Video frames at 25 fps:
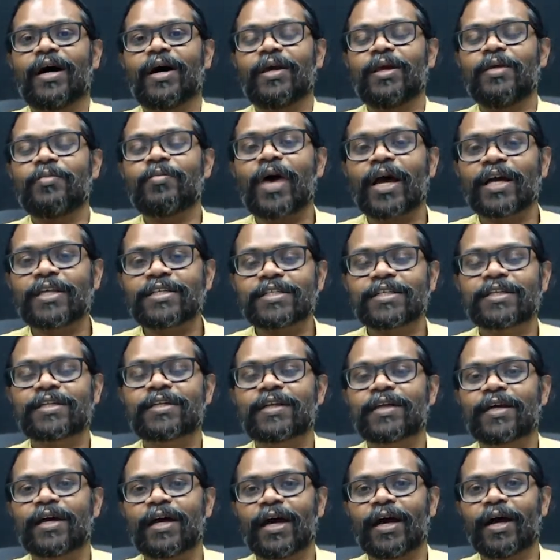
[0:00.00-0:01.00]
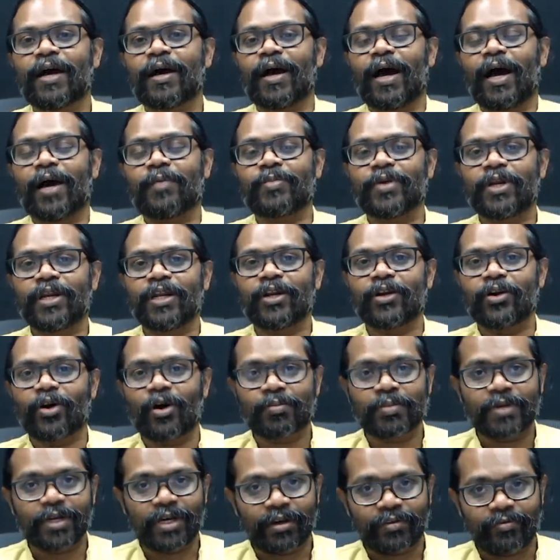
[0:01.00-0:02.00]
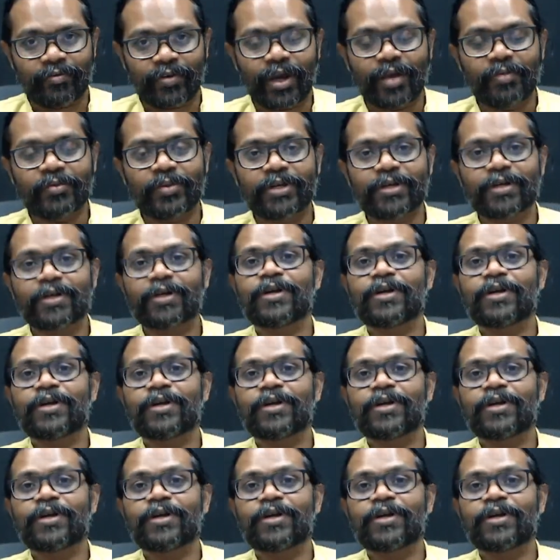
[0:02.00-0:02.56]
imagine happen in optical fiber